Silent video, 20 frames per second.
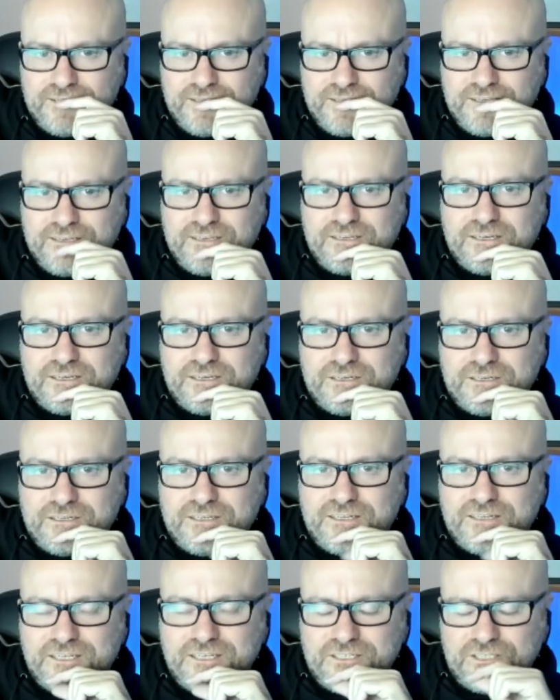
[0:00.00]

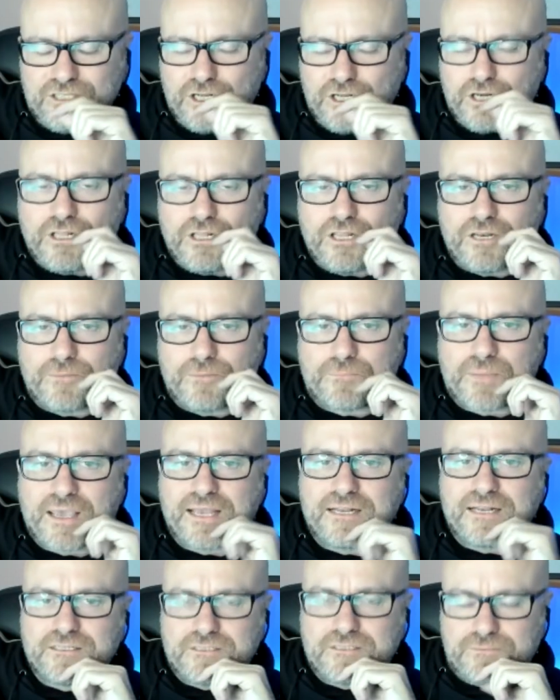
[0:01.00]
There's not a lot of
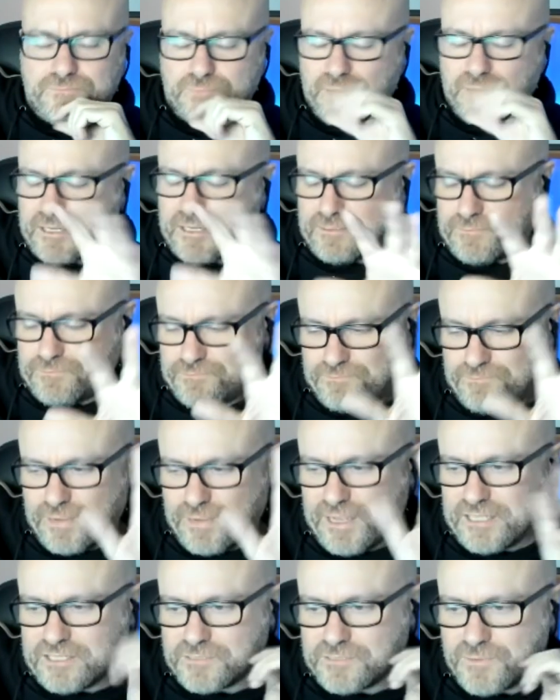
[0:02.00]

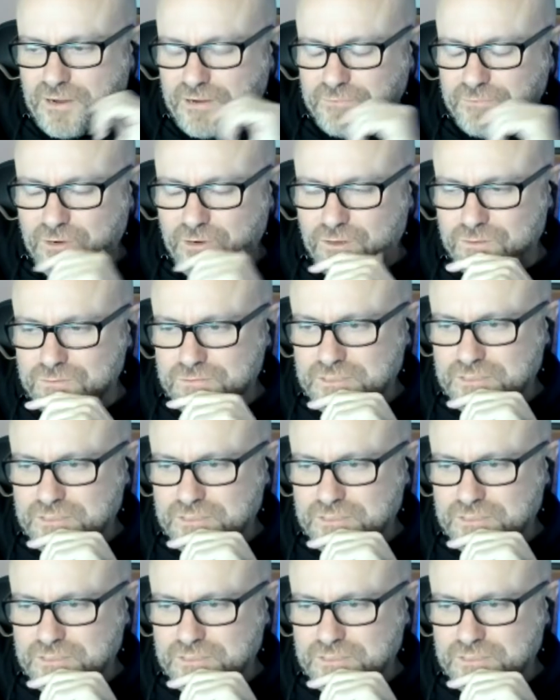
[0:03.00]
peat smoked malt.